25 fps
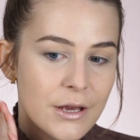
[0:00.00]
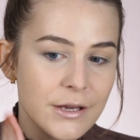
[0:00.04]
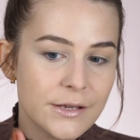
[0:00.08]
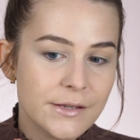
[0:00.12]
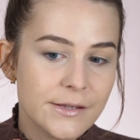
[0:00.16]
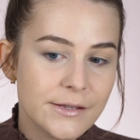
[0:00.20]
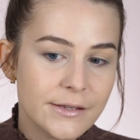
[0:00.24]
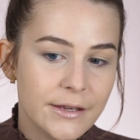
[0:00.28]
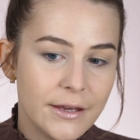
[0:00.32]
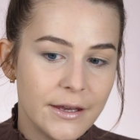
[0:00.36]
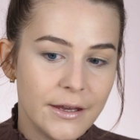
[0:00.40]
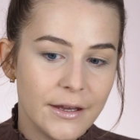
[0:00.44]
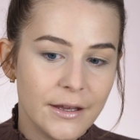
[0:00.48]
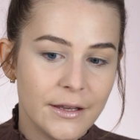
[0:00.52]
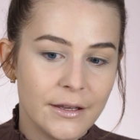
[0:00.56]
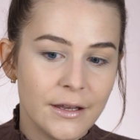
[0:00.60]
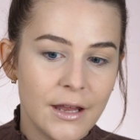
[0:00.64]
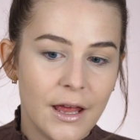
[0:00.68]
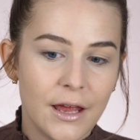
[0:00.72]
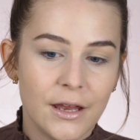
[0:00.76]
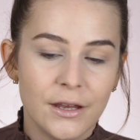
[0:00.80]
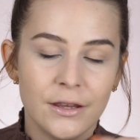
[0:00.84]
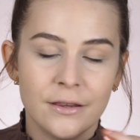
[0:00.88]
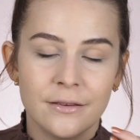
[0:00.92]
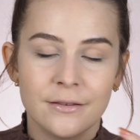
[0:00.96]
skin
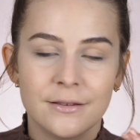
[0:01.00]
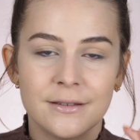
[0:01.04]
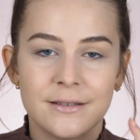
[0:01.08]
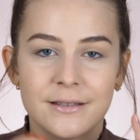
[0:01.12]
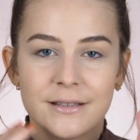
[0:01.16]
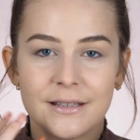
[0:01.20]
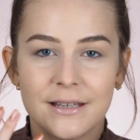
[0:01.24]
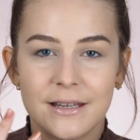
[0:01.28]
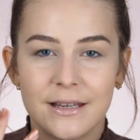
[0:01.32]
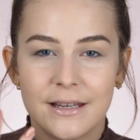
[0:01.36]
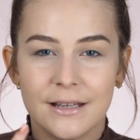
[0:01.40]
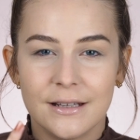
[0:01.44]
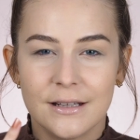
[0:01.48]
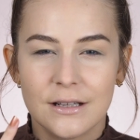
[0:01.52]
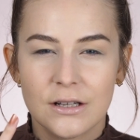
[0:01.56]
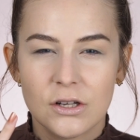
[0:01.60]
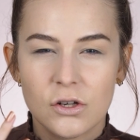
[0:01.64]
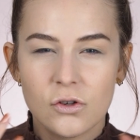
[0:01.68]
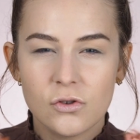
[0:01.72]
and it